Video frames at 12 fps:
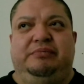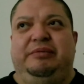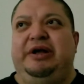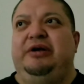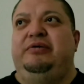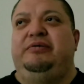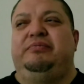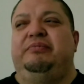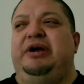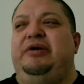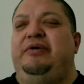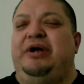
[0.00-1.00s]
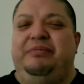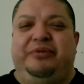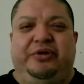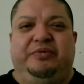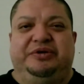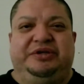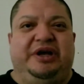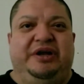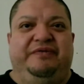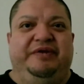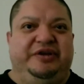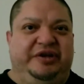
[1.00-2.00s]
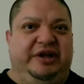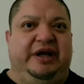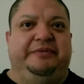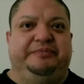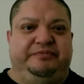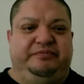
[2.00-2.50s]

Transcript: my my grandmother was kind of into that.